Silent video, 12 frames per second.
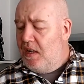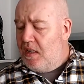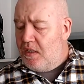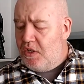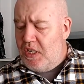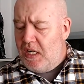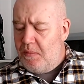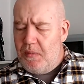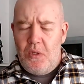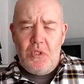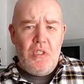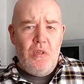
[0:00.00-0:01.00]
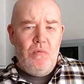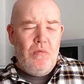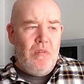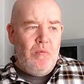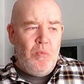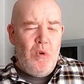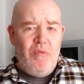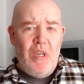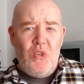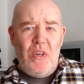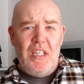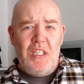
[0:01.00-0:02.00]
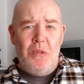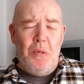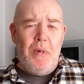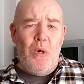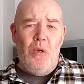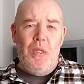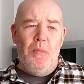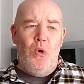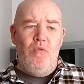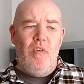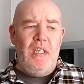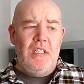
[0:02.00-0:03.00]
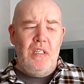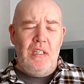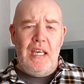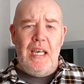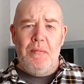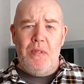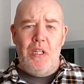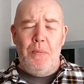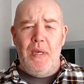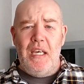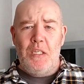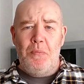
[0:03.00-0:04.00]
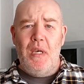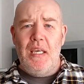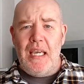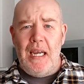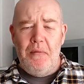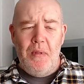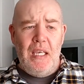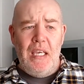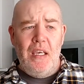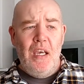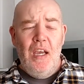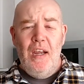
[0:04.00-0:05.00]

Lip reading: Because, I'm used to, with Ridge Racer, the more recent games, like the PSP game, the